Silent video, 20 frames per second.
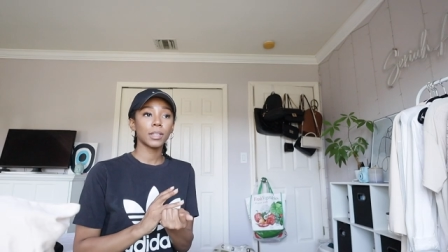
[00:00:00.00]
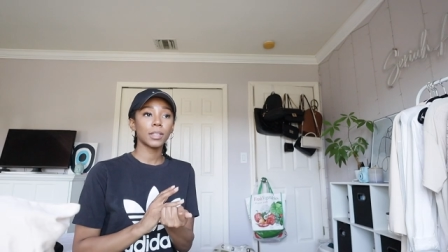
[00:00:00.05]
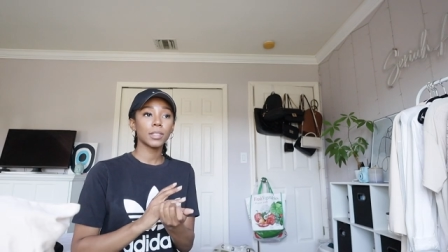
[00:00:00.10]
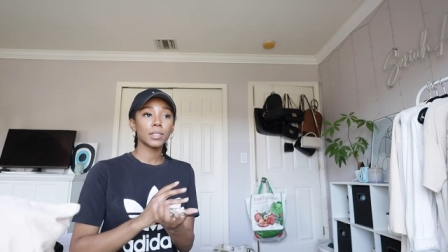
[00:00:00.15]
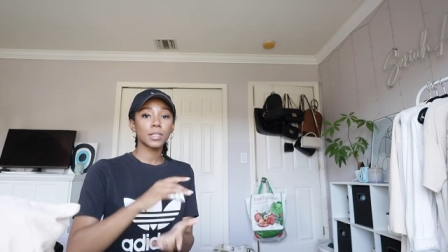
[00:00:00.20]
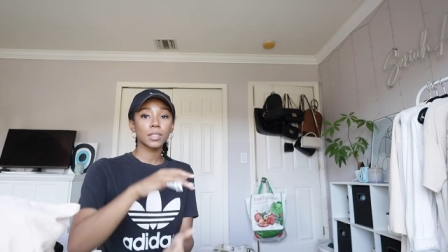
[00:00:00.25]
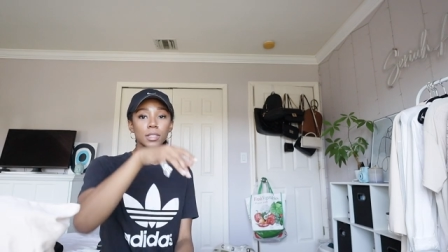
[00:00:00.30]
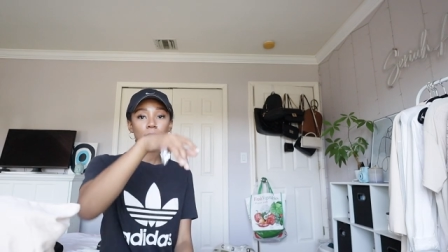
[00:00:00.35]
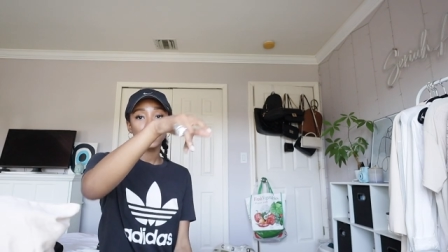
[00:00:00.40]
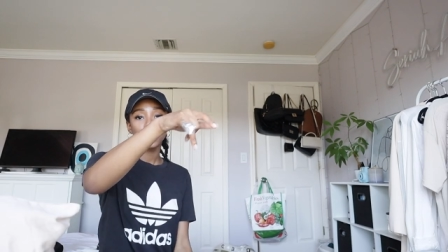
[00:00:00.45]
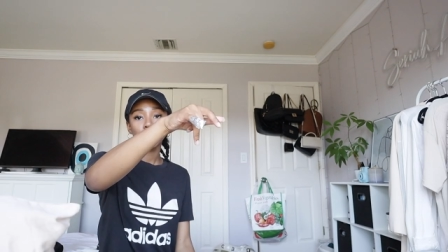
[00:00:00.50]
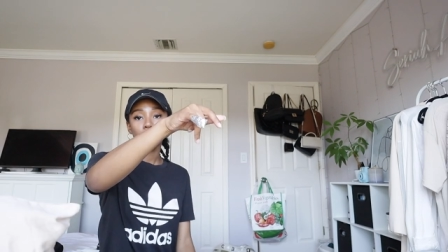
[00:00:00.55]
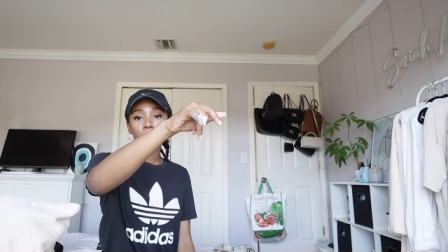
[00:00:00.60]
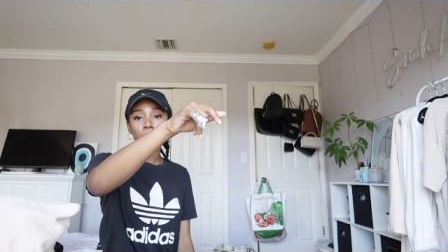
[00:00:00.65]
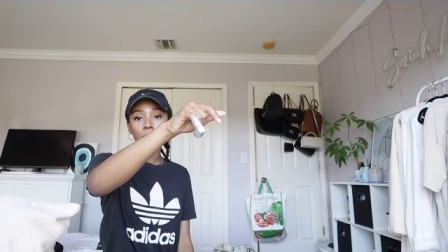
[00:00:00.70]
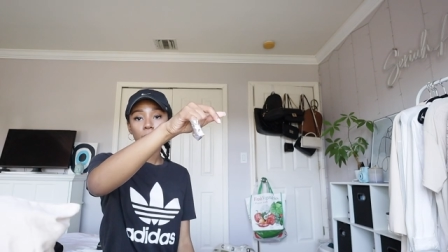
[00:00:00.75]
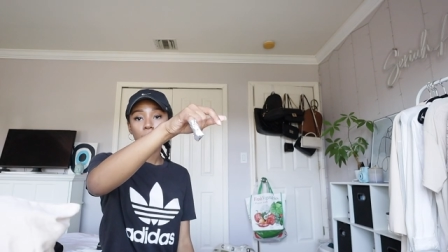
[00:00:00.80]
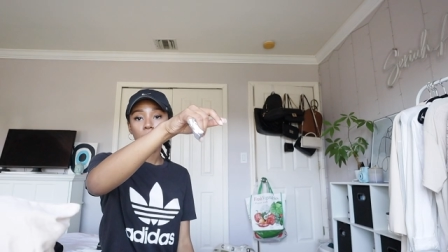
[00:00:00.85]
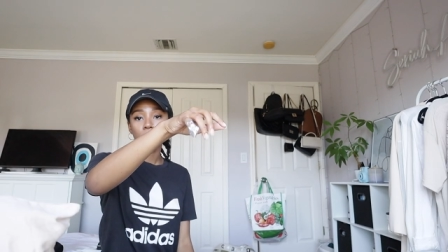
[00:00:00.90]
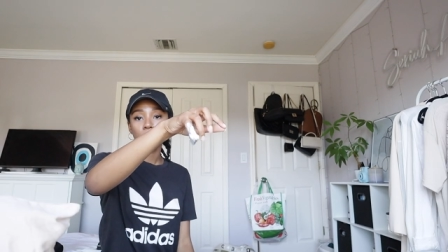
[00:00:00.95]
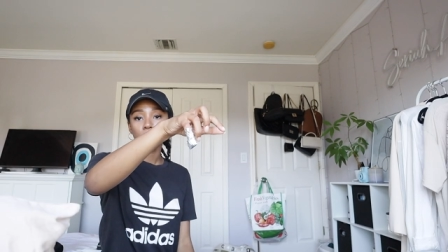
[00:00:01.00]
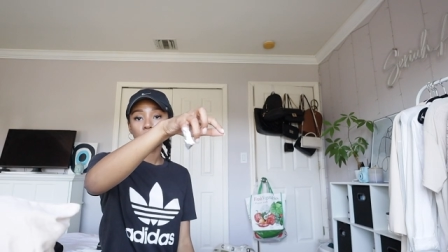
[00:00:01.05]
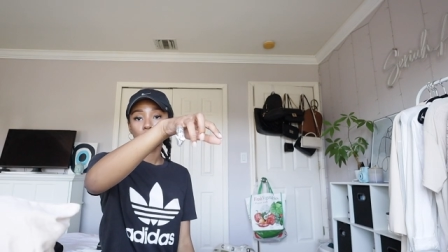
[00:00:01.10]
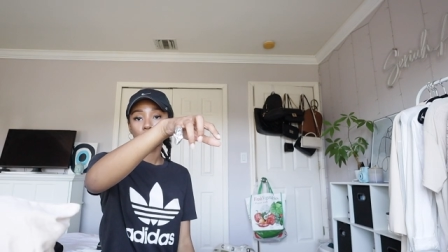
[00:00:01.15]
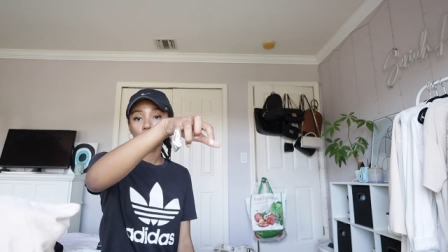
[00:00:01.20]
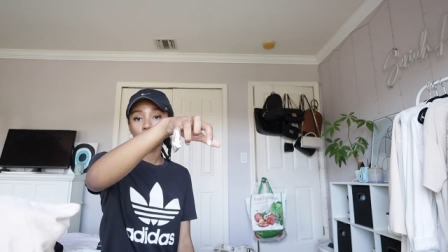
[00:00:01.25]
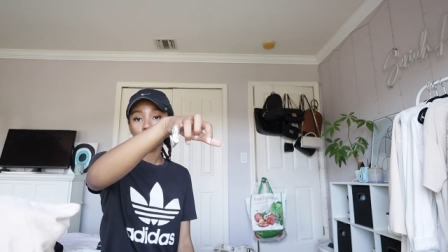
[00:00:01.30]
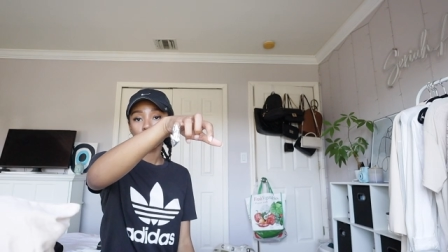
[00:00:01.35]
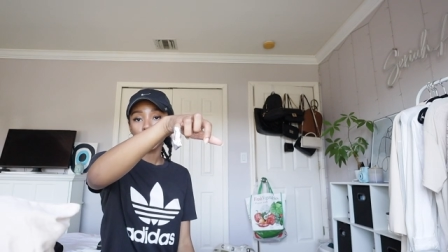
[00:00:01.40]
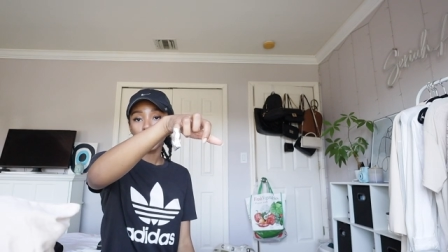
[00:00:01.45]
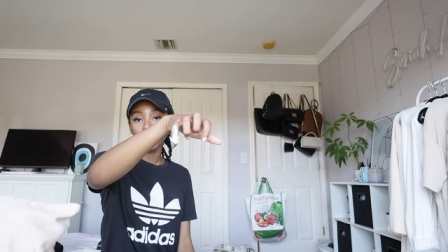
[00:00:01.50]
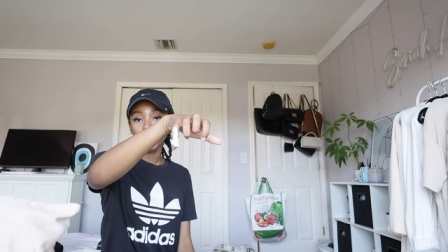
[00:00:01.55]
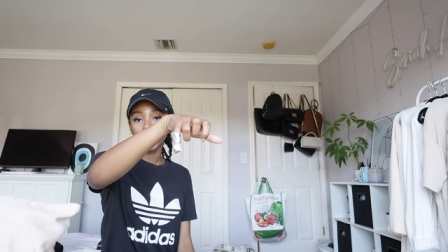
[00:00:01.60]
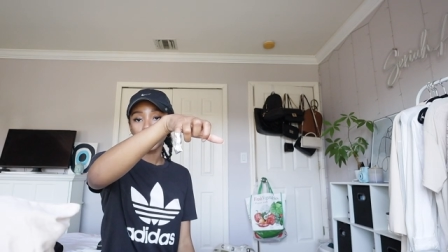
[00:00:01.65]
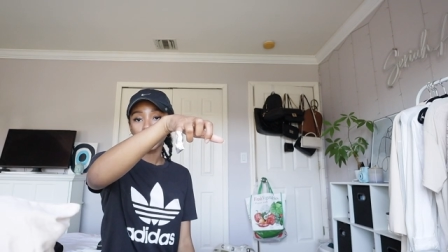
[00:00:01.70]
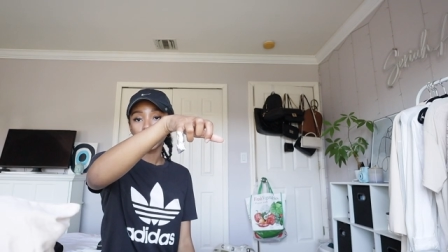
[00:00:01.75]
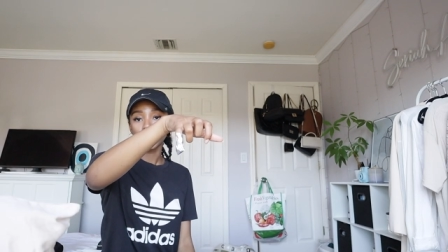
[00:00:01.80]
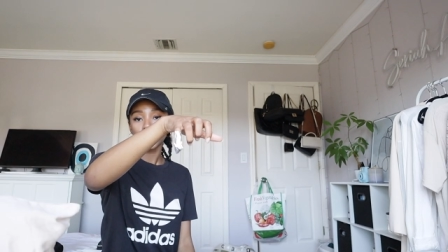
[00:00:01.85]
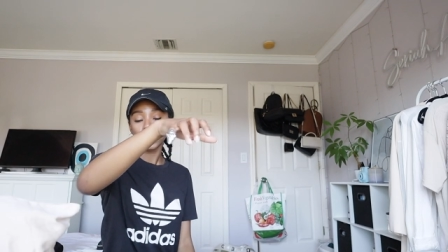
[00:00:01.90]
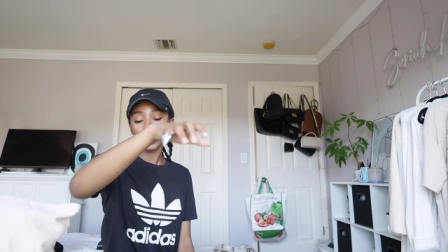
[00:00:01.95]
this and just let my
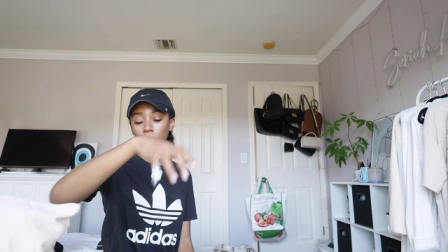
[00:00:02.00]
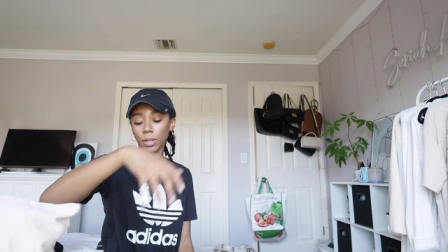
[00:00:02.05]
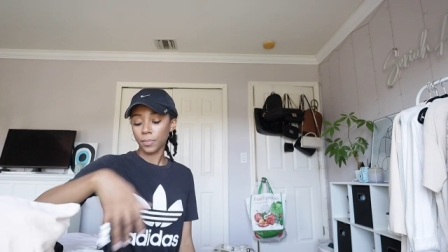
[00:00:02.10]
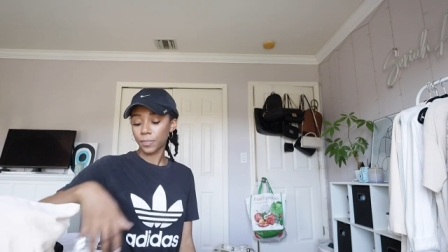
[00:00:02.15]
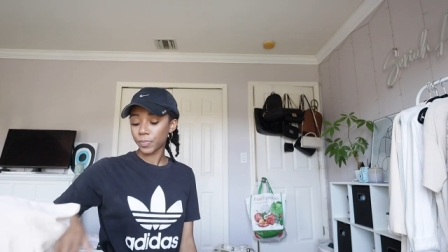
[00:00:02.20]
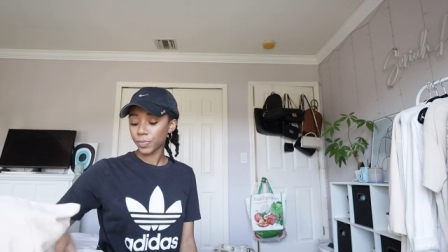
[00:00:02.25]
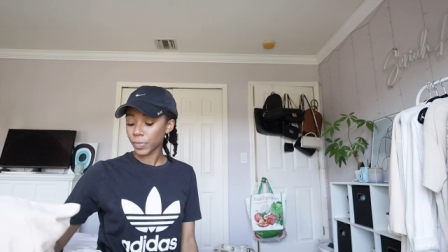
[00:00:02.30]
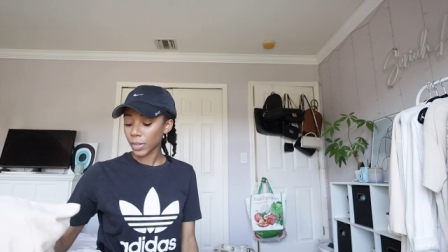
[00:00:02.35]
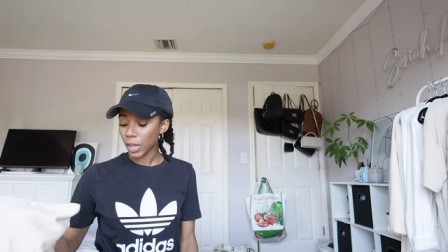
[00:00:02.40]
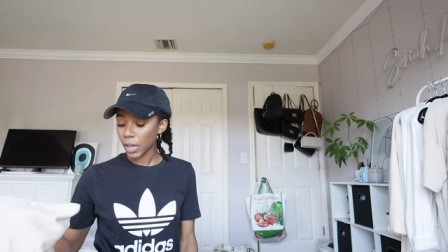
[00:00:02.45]
nails sit.